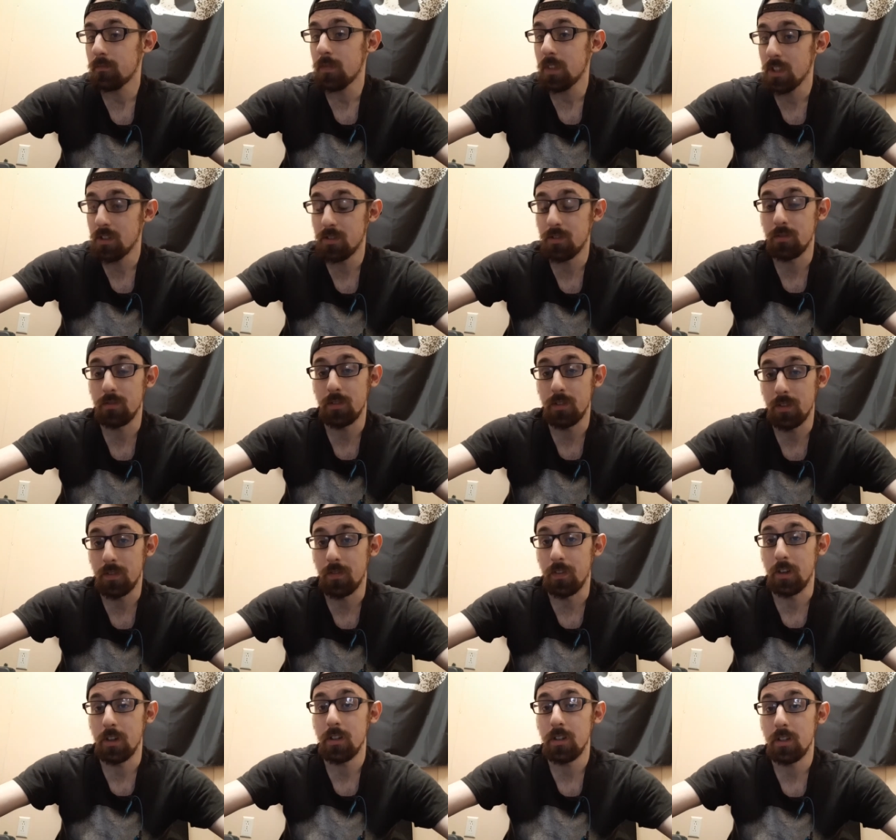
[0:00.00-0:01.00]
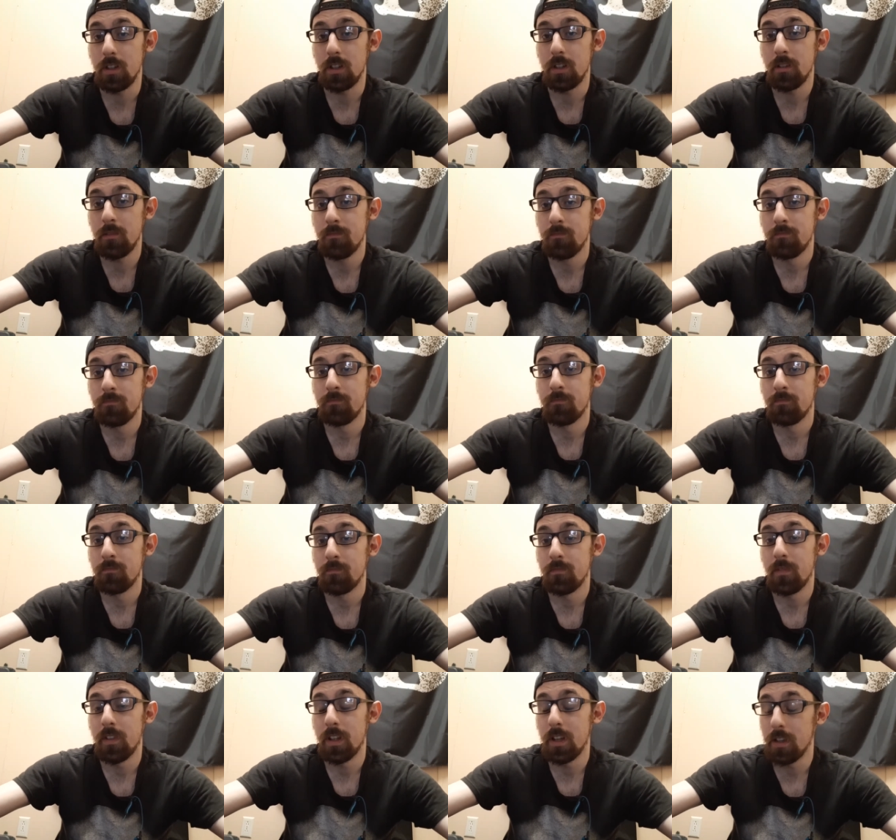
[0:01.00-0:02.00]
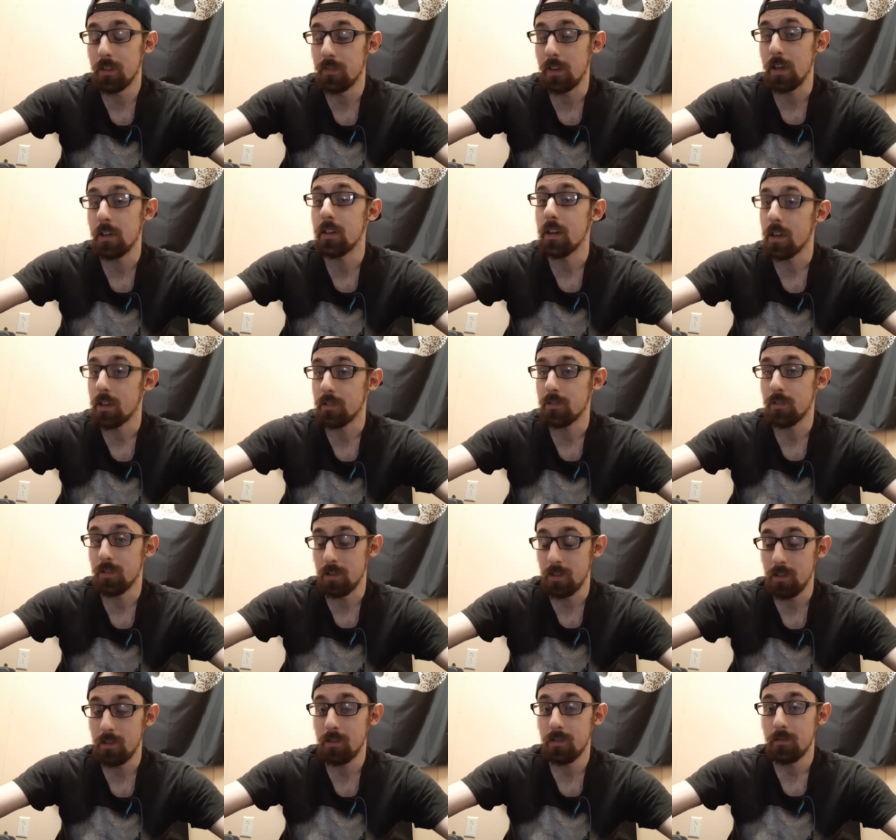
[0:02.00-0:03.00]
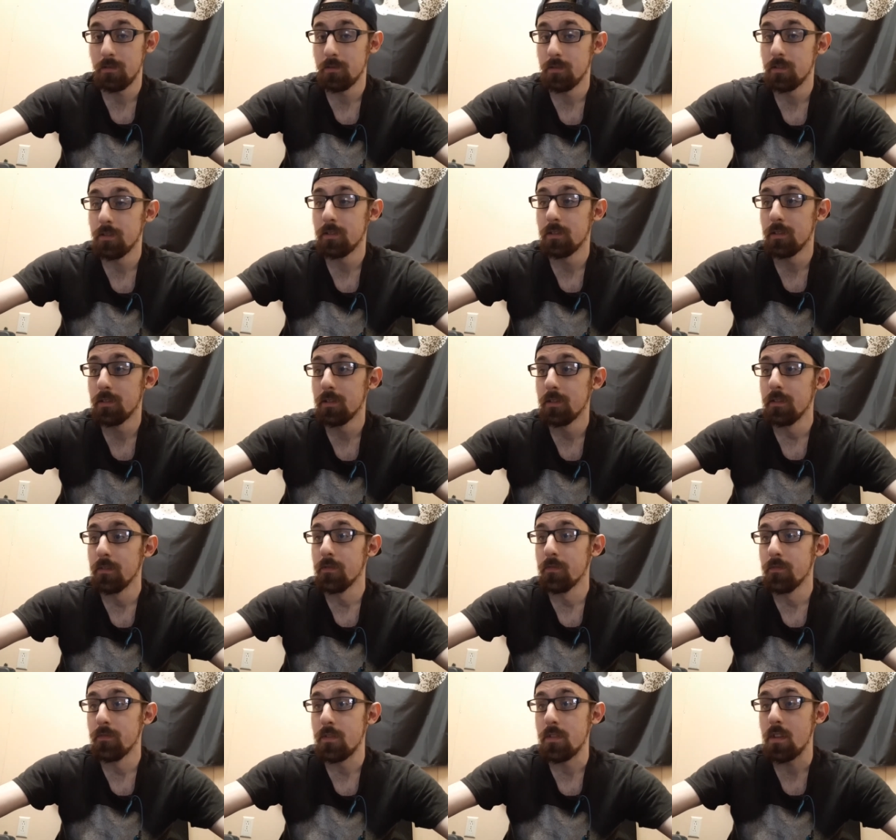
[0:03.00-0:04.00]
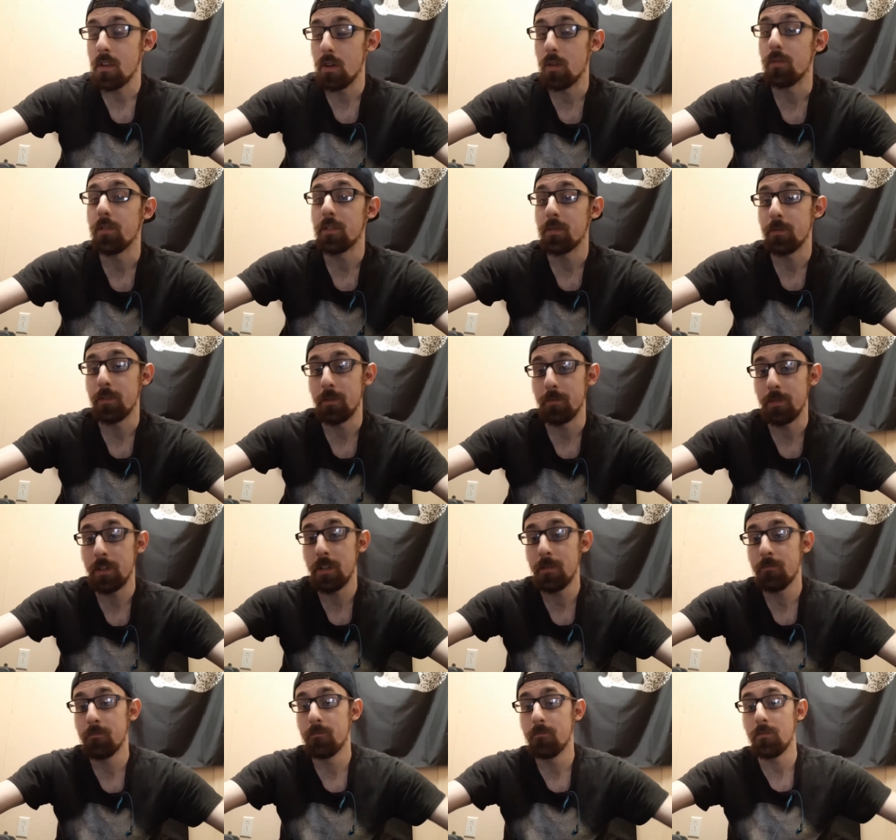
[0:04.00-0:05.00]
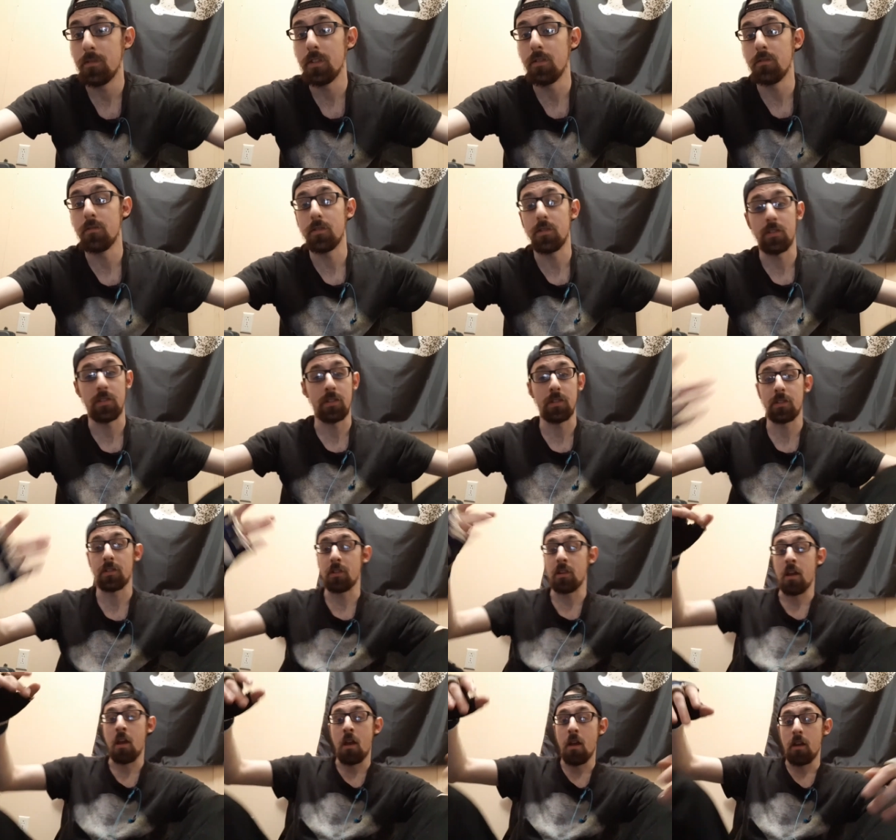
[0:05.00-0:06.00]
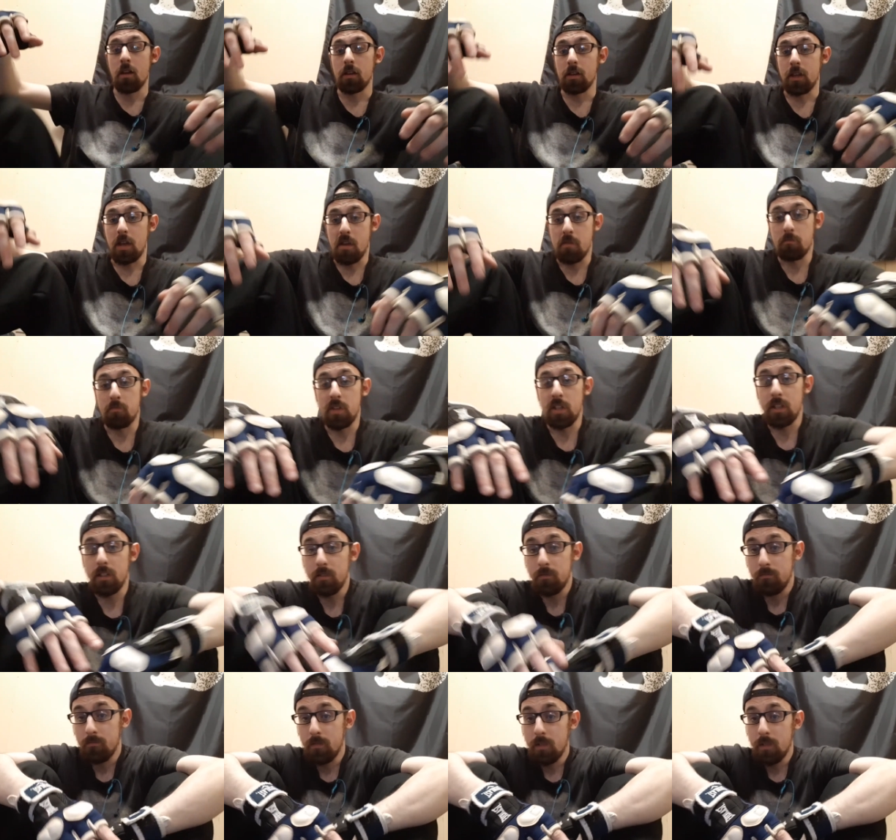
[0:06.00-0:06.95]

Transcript: the story is very good. Very excellent. Always will be. You just you can't beat it.